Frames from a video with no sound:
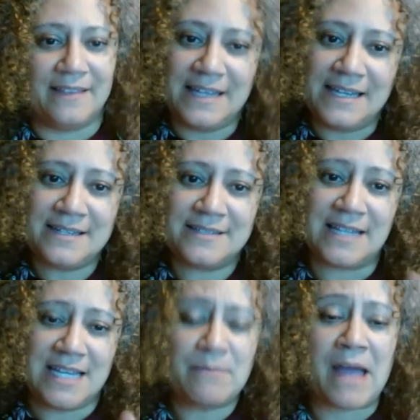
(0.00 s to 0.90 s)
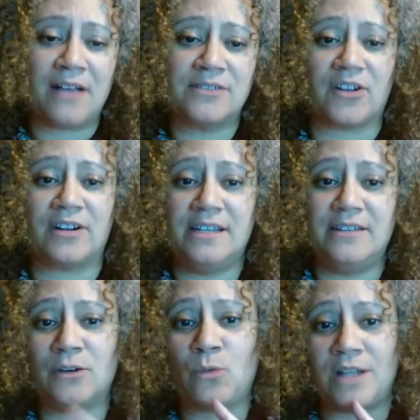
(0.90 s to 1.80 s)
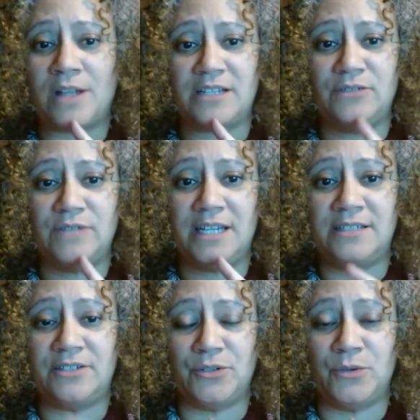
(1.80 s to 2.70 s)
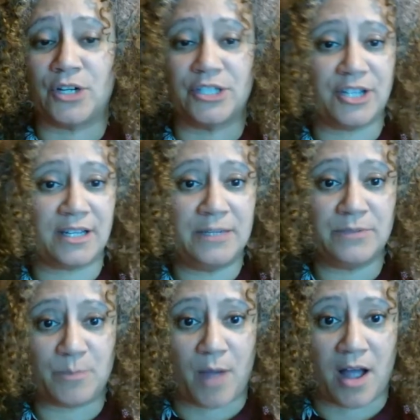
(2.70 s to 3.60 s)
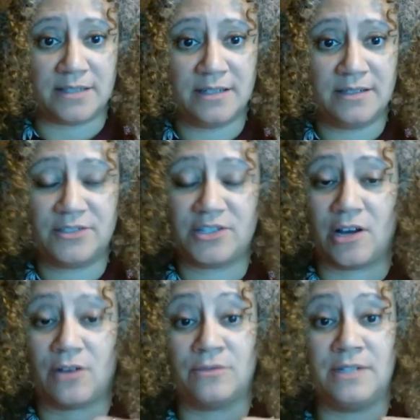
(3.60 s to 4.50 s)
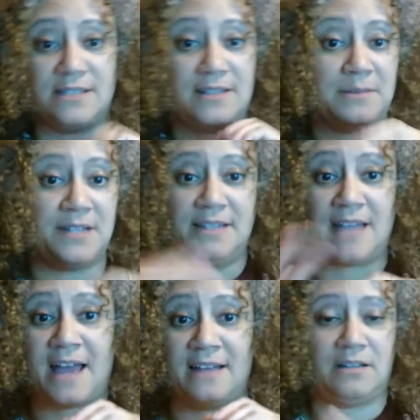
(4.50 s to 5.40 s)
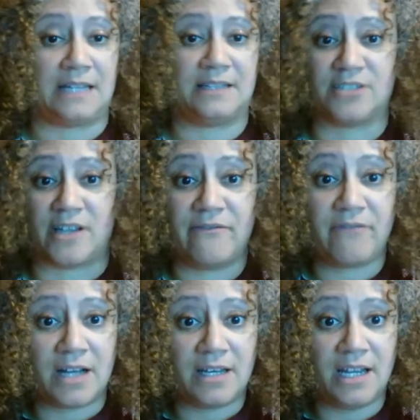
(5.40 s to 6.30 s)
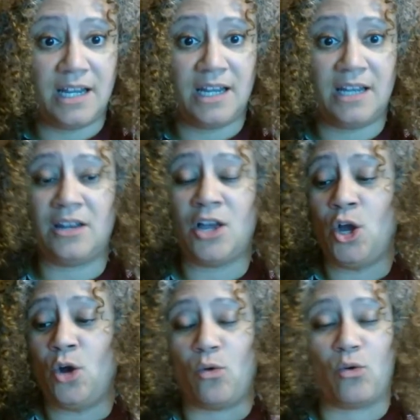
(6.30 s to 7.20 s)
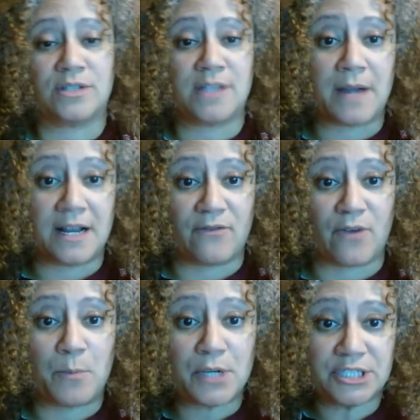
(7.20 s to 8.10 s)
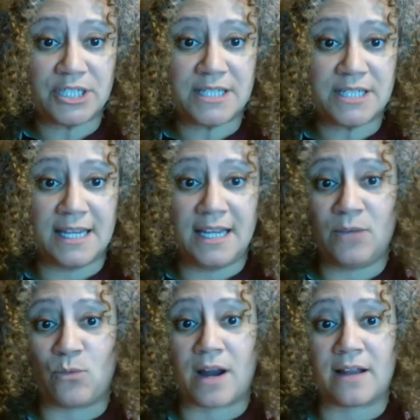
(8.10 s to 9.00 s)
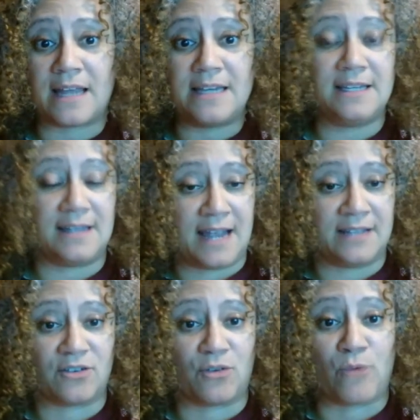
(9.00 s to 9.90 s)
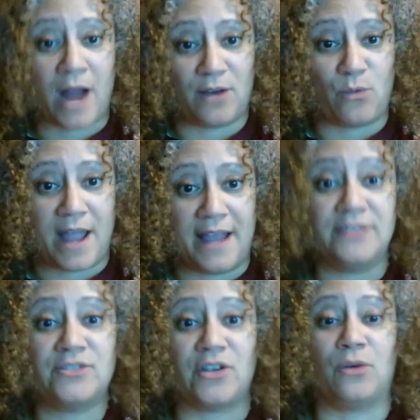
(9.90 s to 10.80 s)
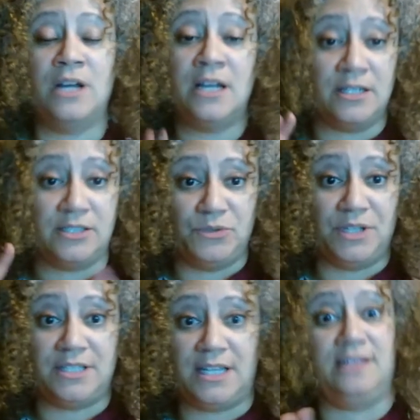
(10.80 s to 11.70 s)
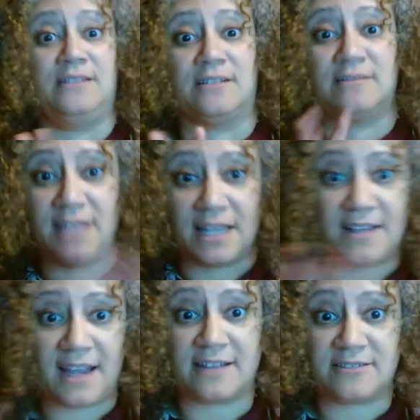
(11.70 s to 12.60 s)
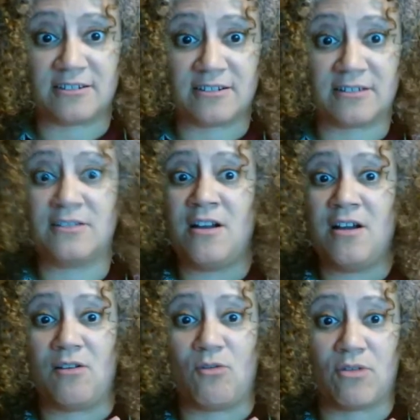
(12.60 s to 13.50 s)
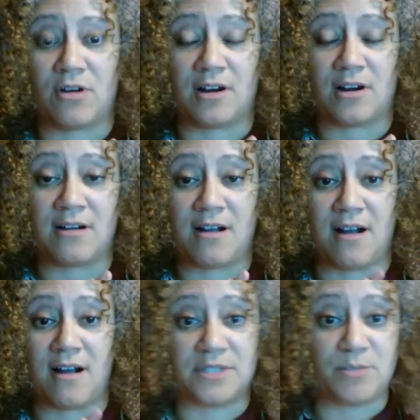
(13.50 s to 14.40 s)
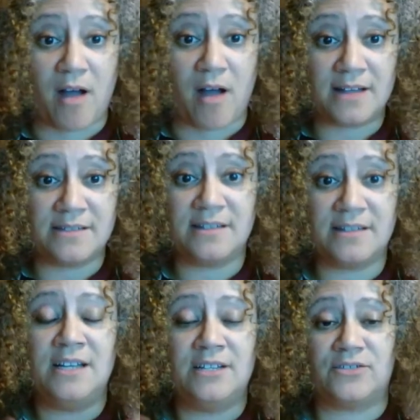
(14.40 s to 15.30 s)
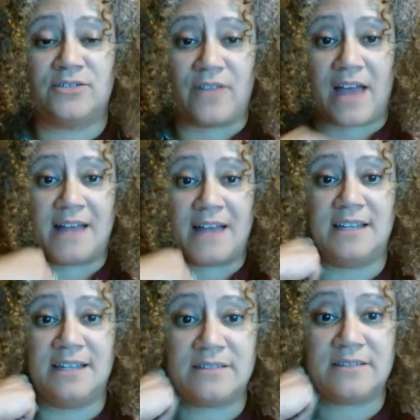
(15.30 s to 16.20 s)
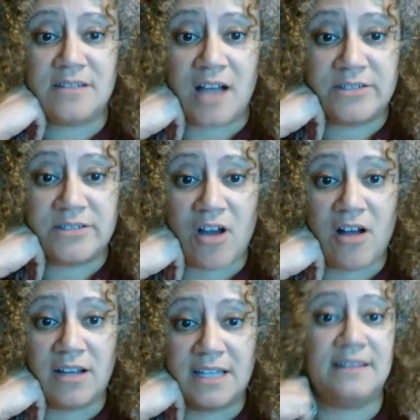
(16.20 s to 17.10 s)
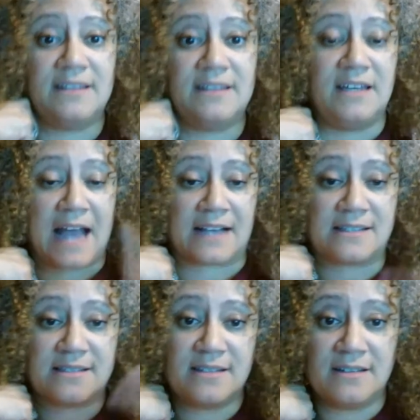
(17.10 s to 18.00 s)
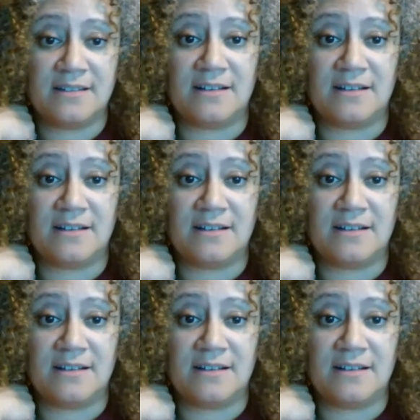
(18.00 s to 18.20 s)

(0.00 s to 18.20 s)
These emails are either ones that you need to urgently respond. So it's something that, like, there's a funding or some kind of emergency where they need an answer right away. So you need to either get the answer or respond so that it's not stalling the next